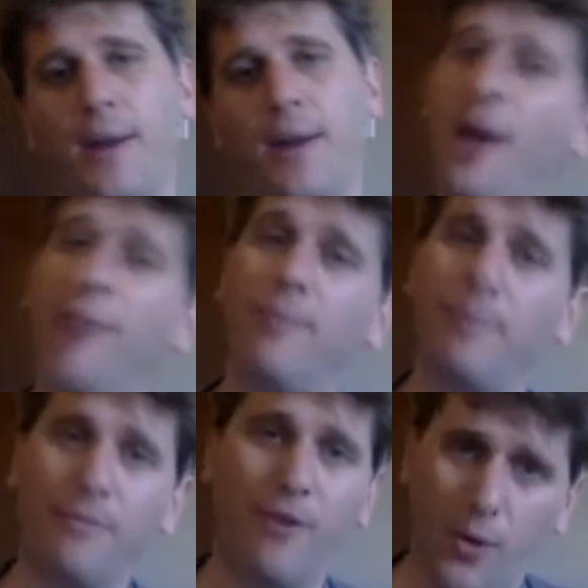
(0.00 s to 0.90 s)
not
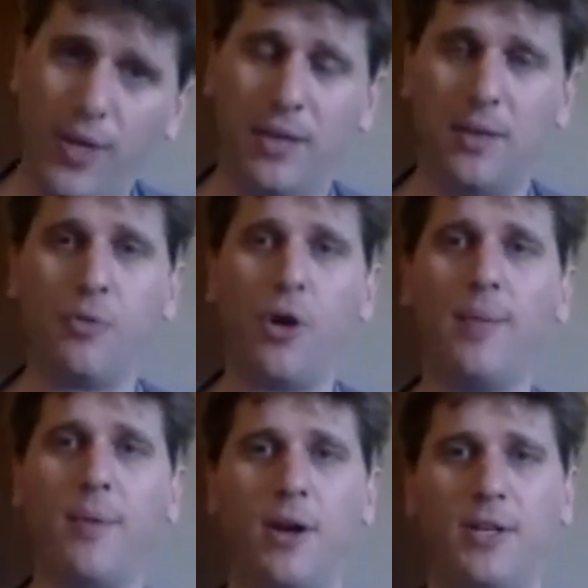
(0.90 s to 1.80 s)
voting in the
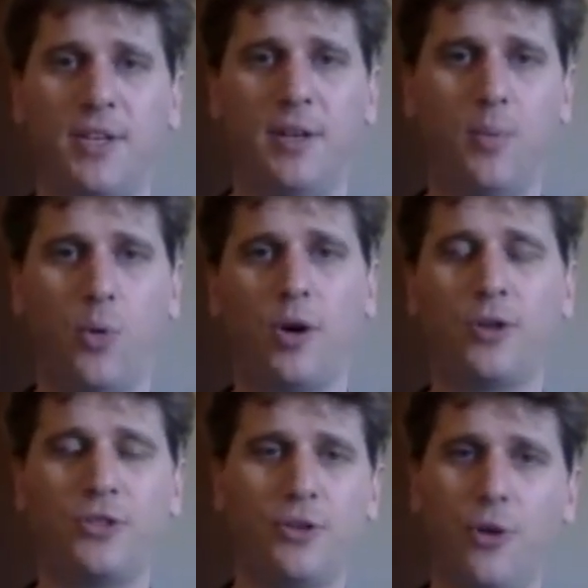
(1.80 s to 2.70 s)
primaries anymore
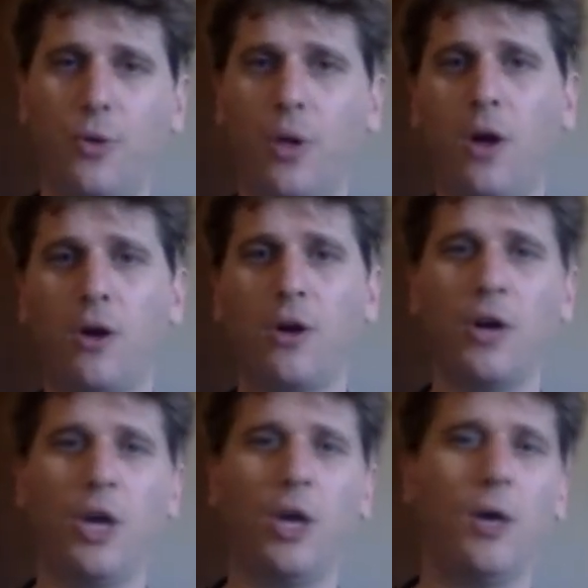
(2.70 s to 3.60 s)
because they're no longer
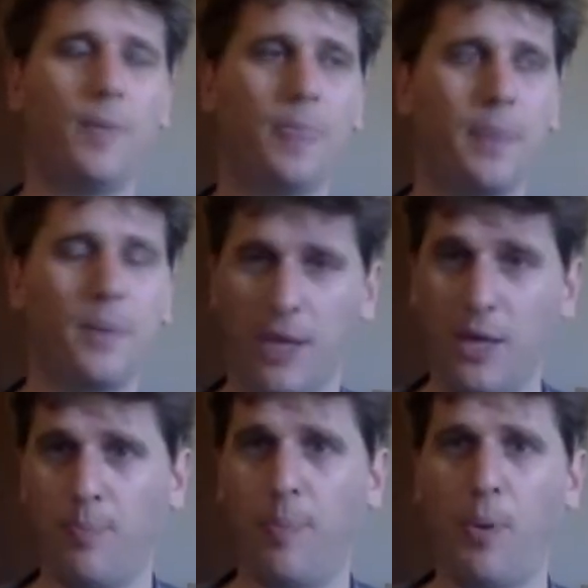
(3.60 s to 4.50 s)

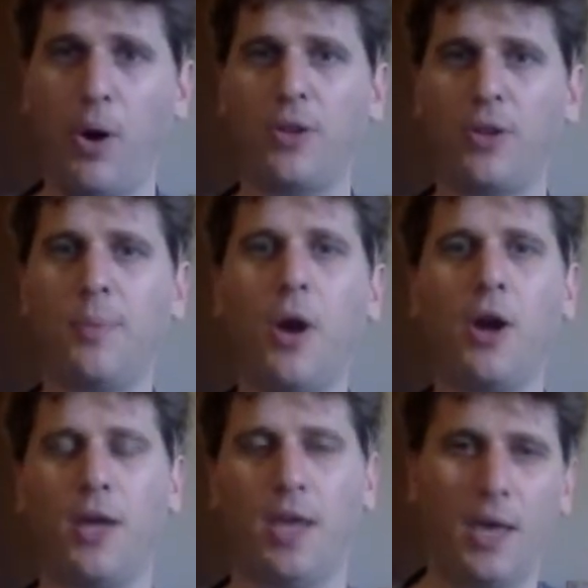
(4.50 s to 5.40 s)
in part of the
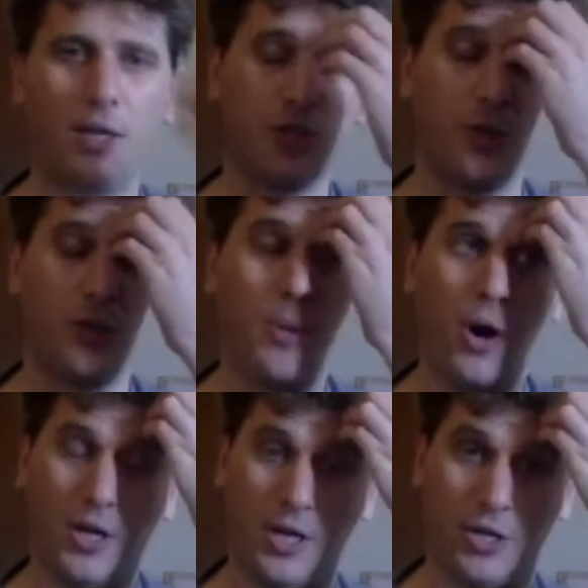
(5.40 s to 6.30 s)
party. And so the
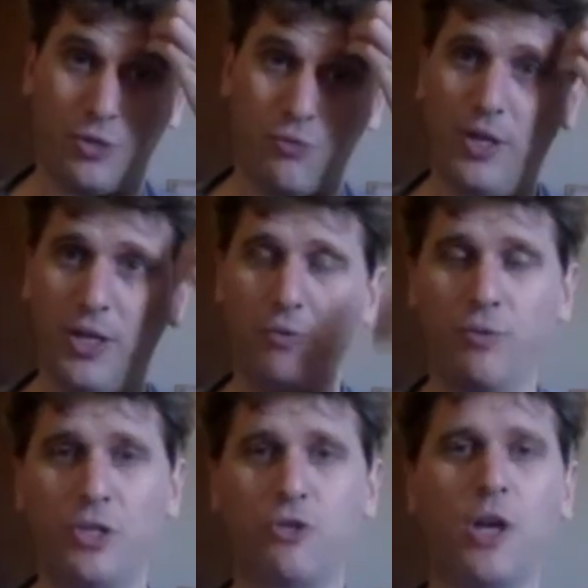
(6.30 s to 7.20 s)
party is really
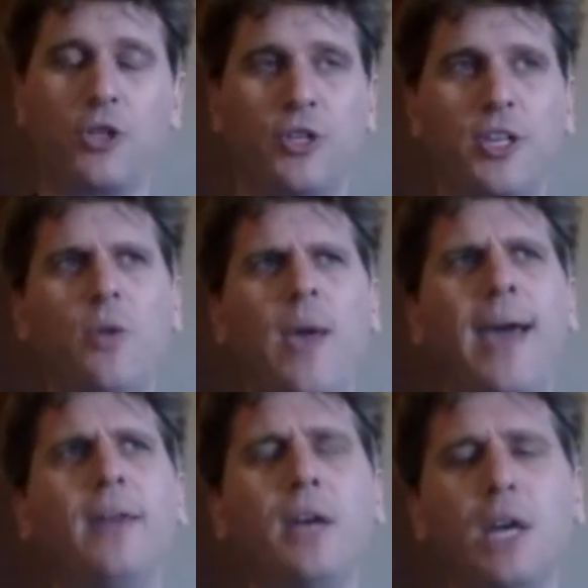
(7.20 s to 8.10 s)
restructured. Then you
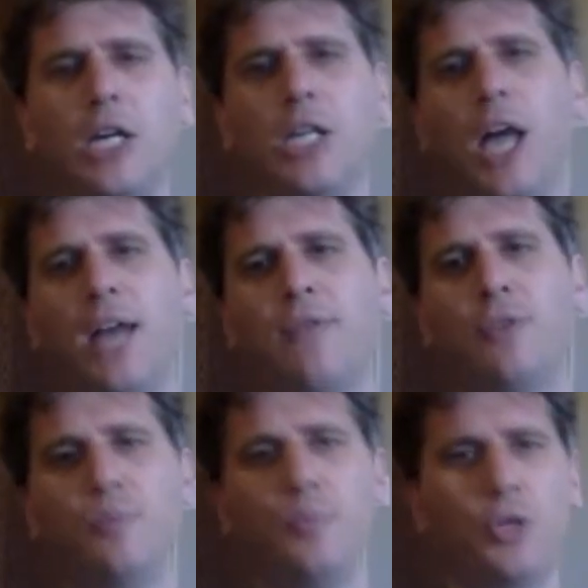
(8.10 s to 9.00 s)
had a lot of
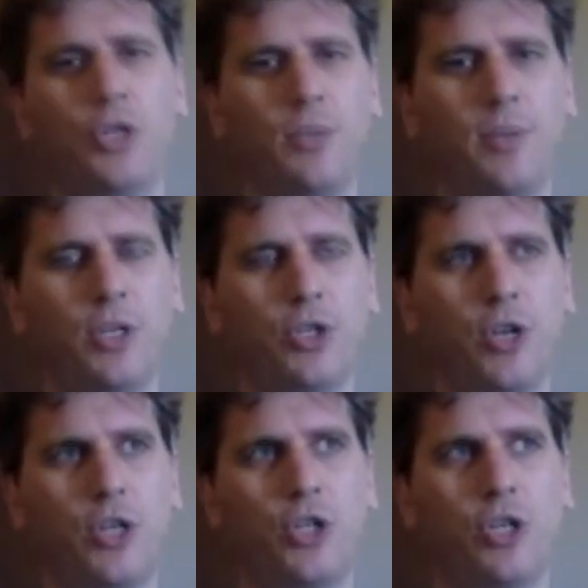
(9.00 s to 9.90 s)
the Bush
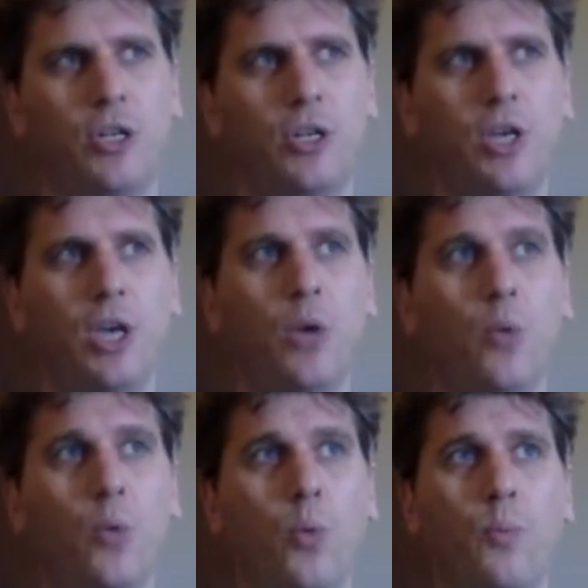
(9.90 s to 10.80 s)
administration
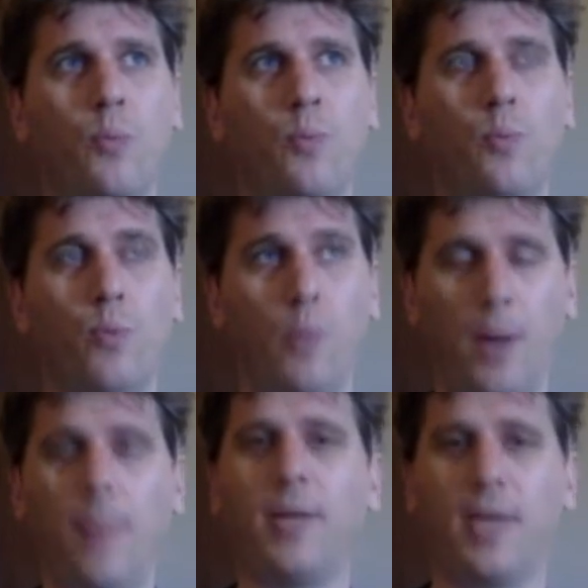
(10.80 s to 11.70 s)
re-
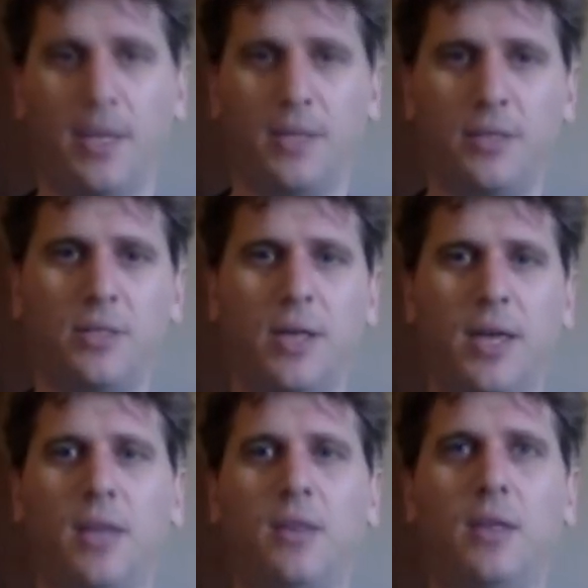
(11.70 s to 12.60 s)
Republicans,
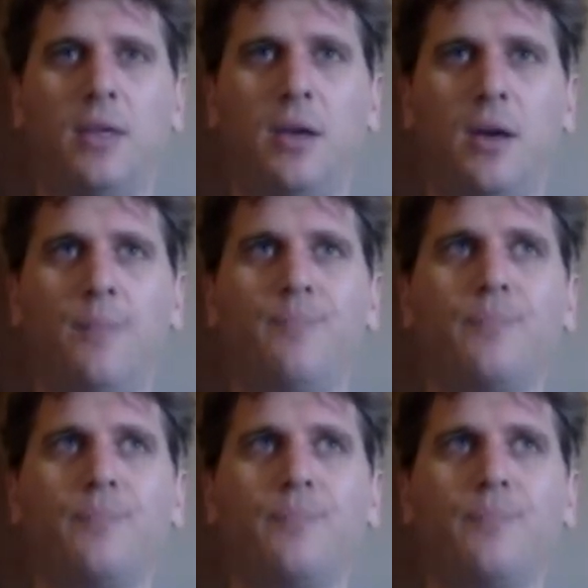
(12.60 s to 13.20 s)
like the, um,